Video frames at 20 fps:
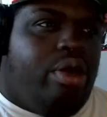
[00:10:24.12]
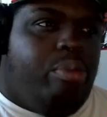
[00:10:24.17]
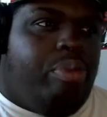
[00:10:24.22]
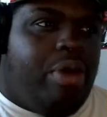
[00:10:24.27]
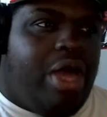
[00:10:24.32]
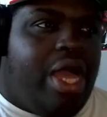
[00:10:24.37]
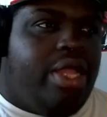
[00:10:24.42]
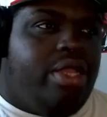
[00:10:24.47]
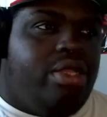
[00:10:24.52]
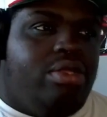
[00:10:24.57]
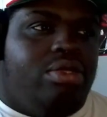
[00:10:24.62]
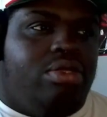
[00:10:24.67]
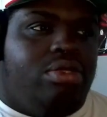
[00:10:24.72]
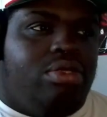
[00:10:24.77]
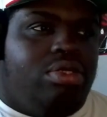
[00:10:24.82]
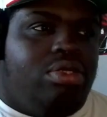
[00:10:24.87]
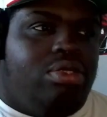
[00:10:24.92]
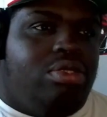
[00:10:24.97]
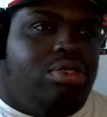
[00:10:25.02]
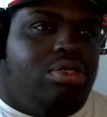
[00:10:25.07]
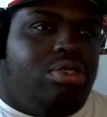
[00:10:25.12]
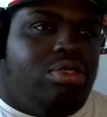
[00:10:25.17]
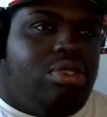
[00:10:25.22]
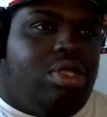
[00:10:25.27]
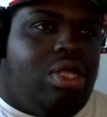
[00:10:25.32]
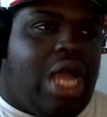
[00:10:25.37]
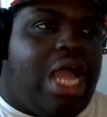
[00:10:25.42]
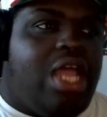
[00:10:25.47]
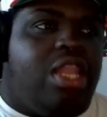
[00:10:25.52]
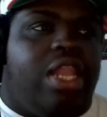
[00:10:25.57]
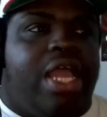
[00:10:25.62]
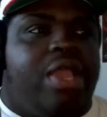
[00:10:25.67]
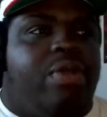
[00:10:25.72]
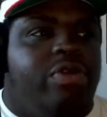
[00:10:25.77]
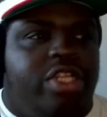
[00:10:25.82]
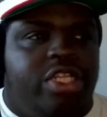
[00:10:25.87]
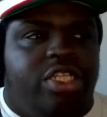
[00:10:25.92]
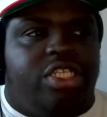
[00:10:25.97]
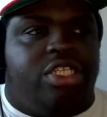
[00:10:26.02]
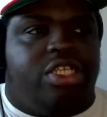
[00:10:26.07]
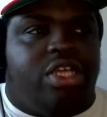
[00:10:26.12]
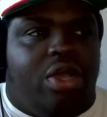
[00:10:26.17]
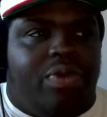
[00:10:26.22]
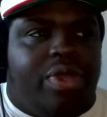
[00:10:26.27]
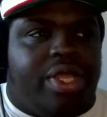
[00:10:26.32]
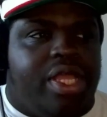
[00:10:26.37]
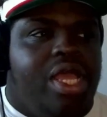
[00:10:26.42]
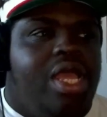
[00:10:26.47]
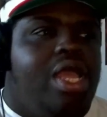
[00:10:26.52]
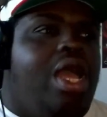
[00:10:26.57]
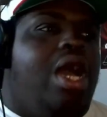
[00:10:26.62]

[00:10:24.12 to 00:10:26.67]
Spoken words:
But I like where this is going.